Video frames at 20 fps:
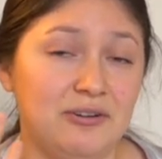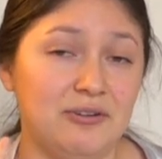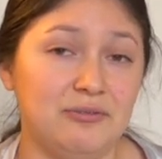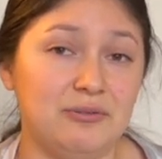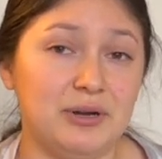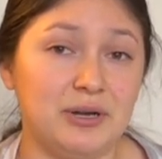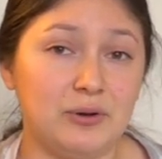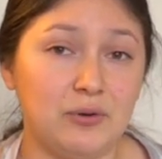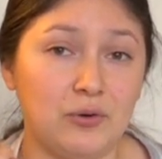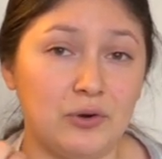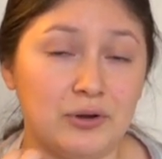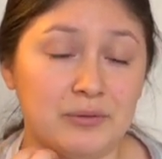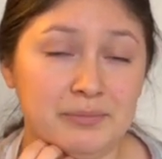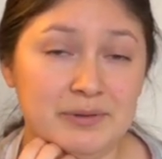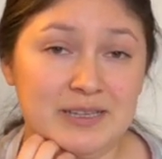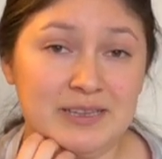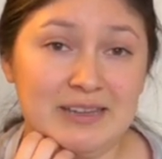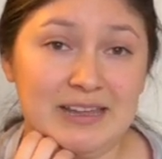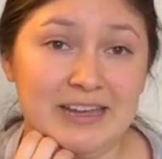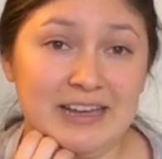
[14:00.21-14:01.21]
record
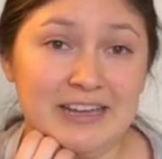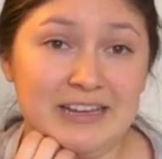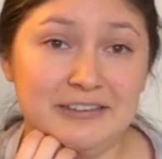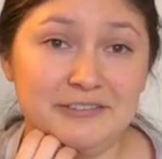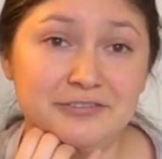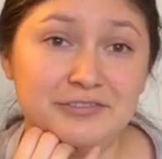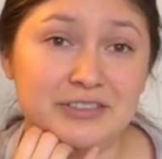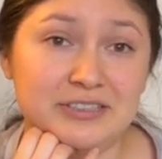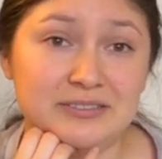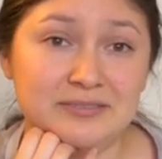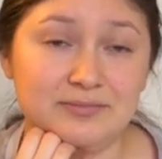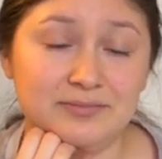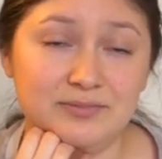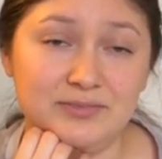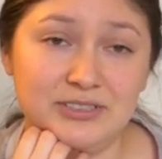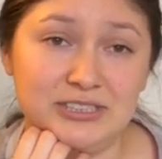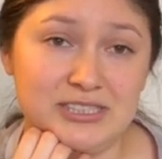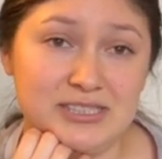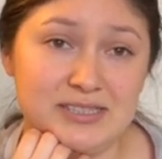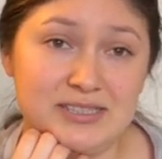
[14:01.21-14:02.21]
my life and
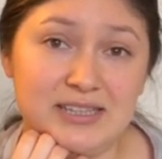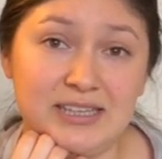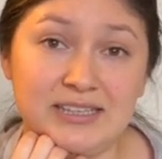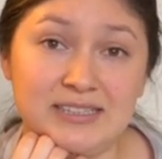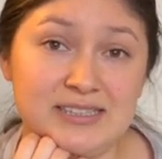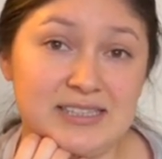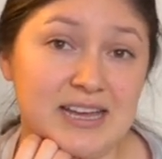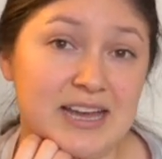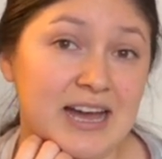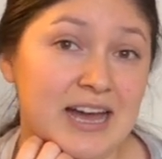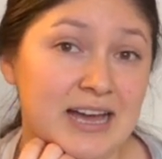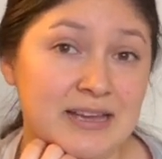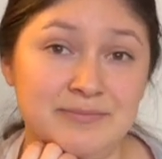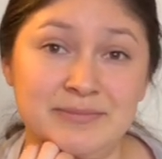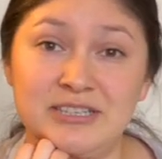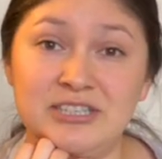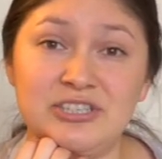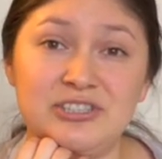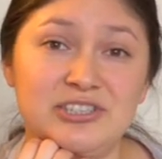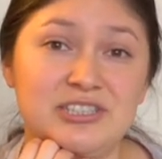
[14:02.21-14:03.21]
just things that I'm
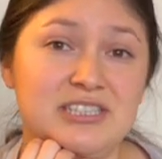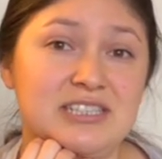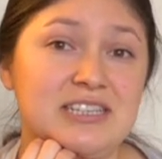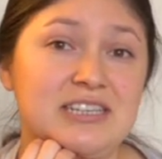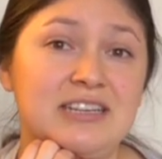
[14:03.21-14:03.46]
interested